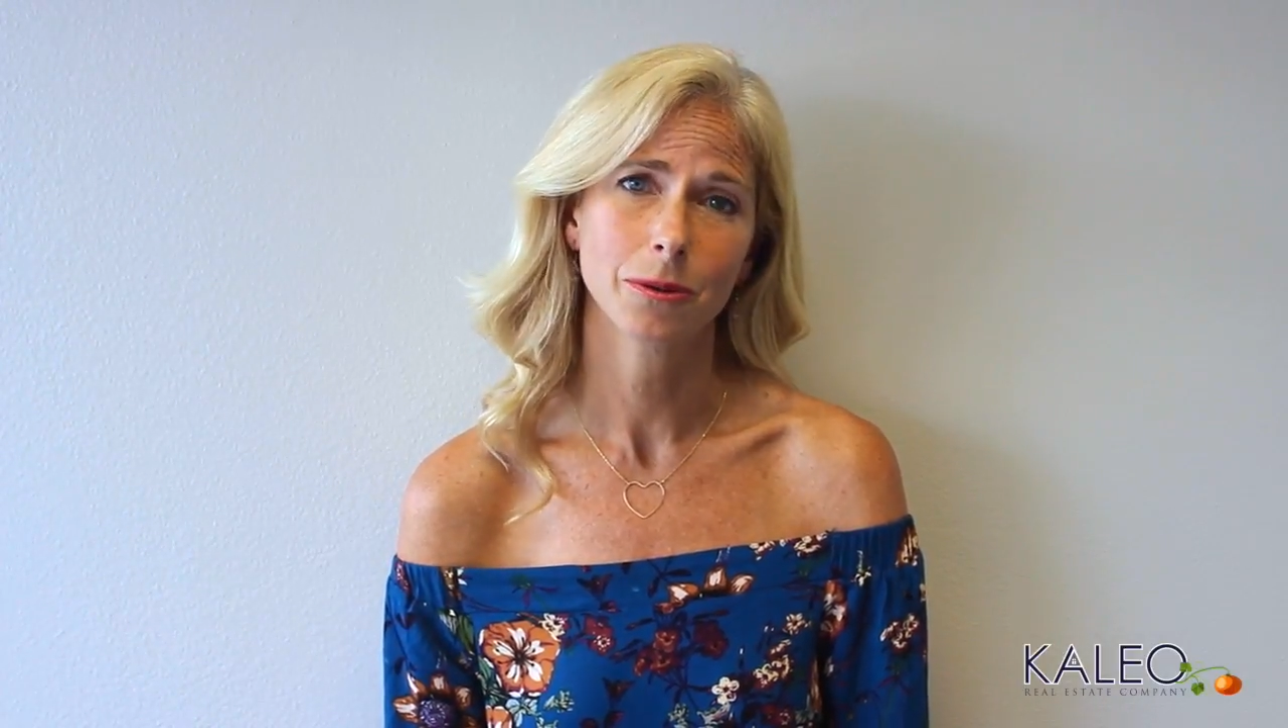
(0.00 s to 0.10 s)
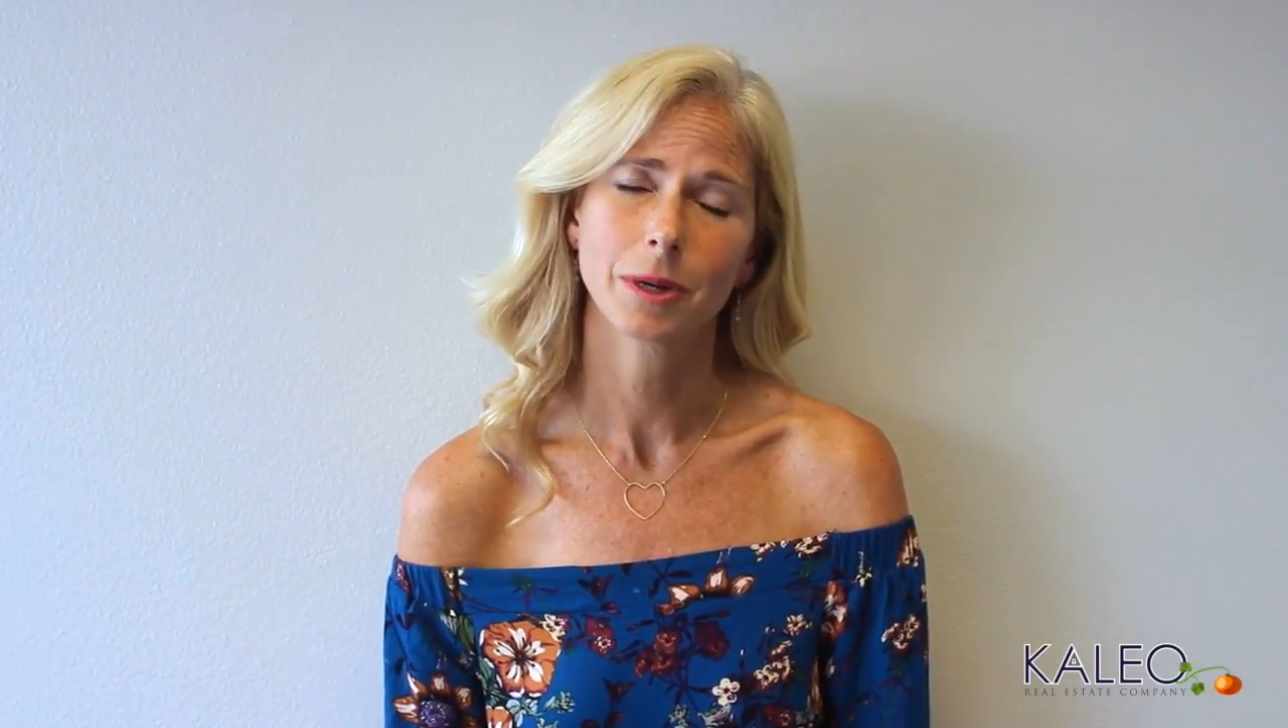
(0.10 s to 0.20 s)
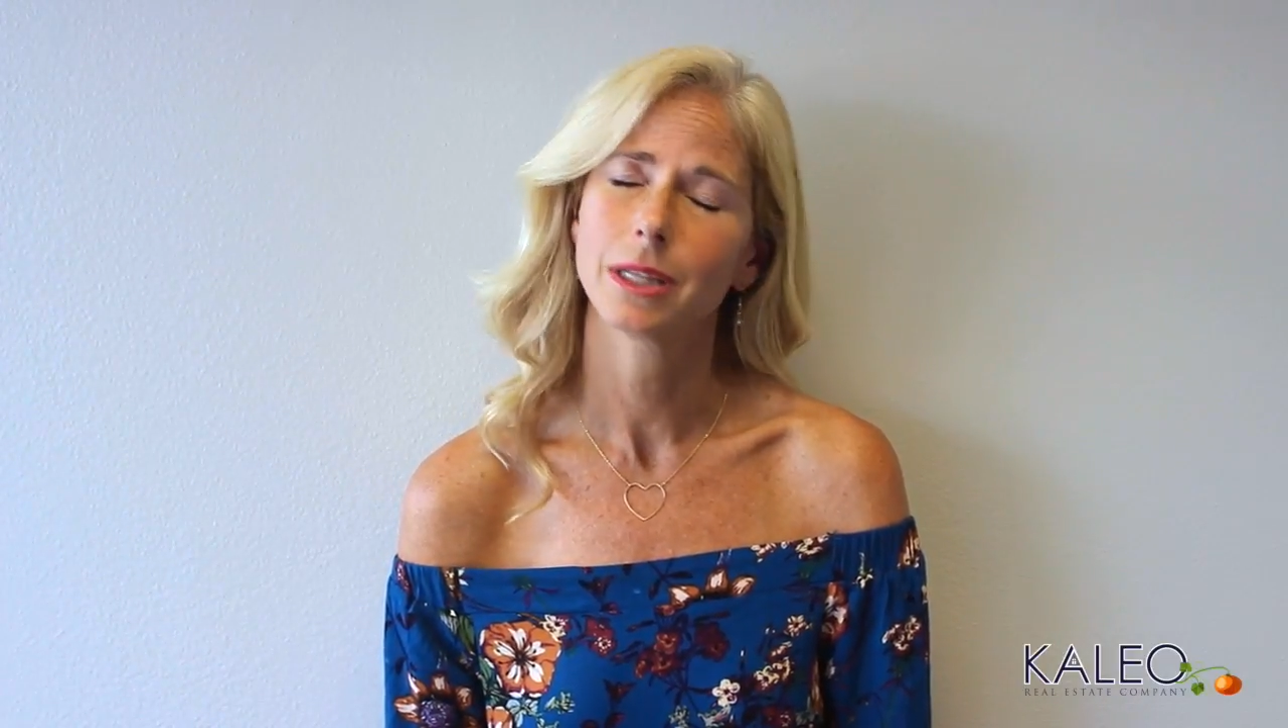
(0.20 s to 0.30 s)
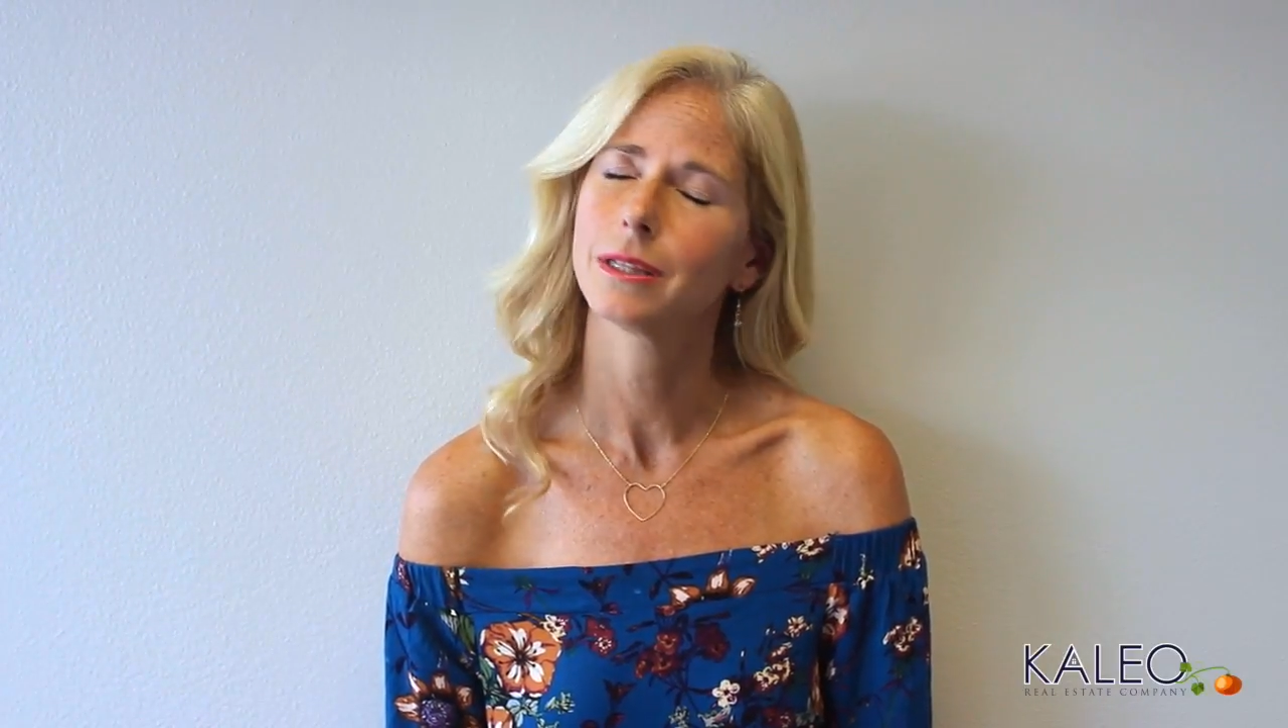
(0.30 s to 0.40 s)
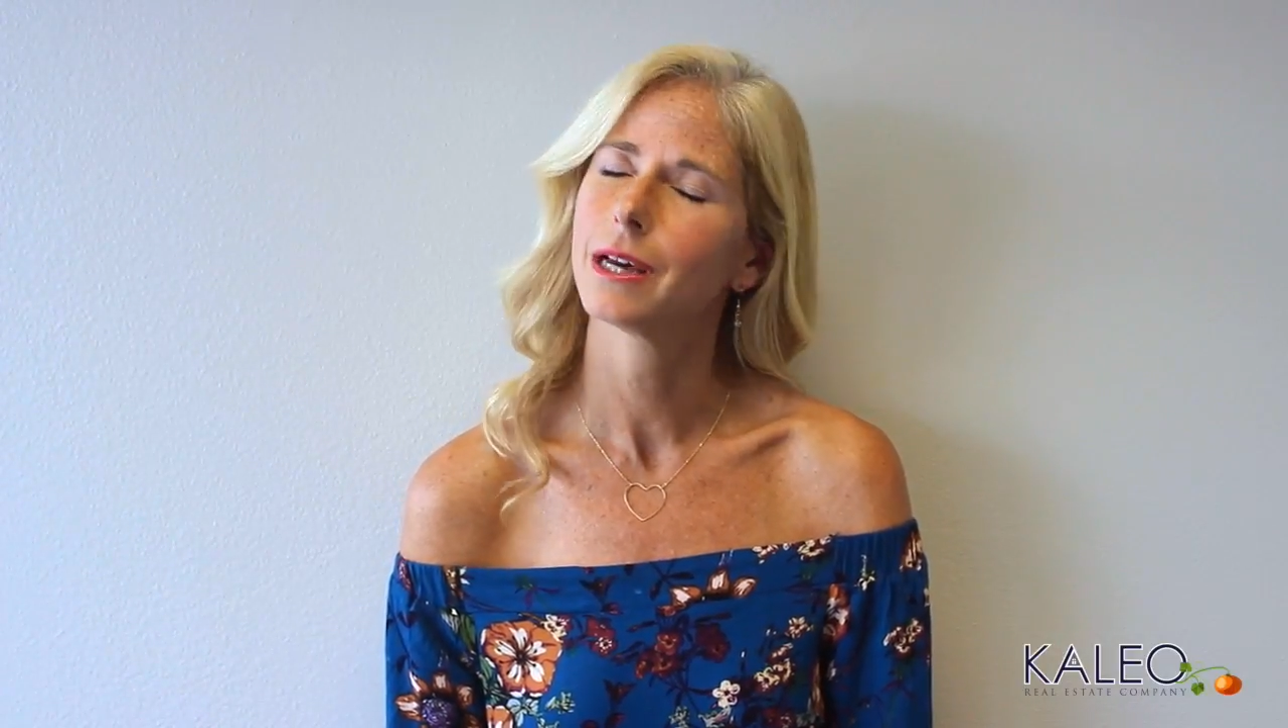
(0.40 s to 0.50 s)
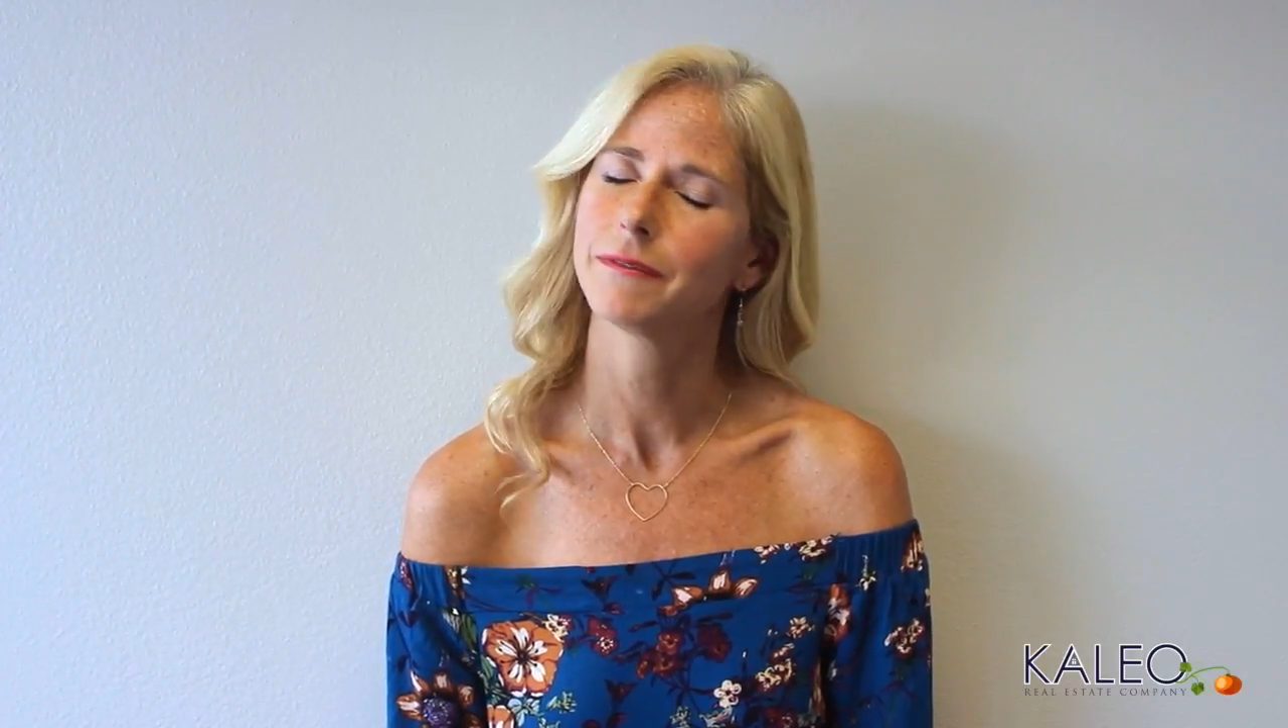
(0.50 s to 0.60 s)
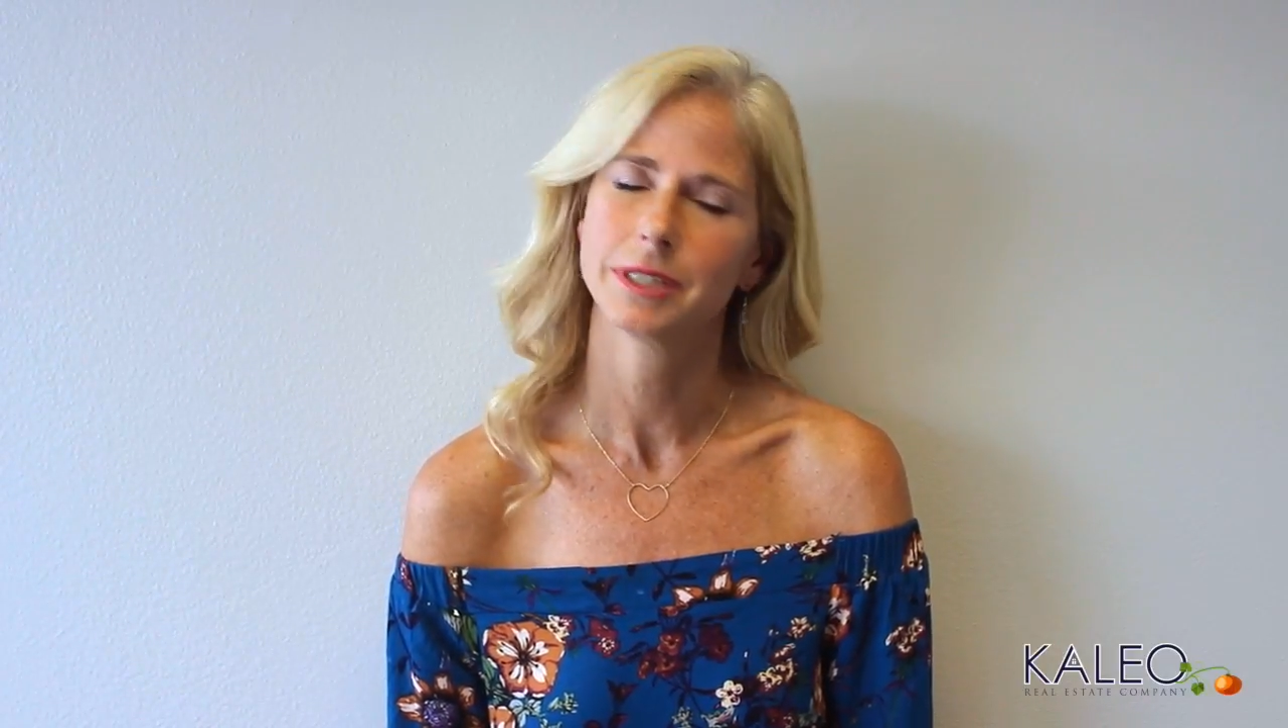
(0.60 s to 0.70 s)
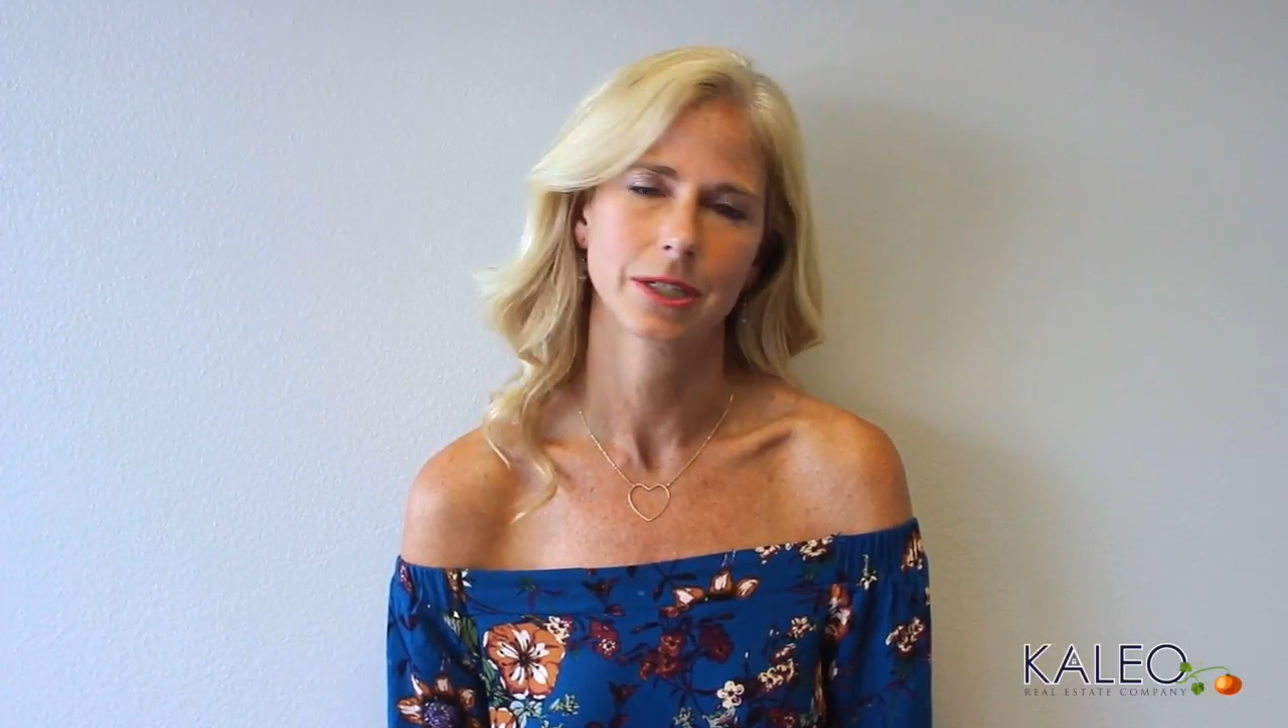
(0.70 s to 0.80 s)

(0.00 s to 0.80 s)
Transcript: who I love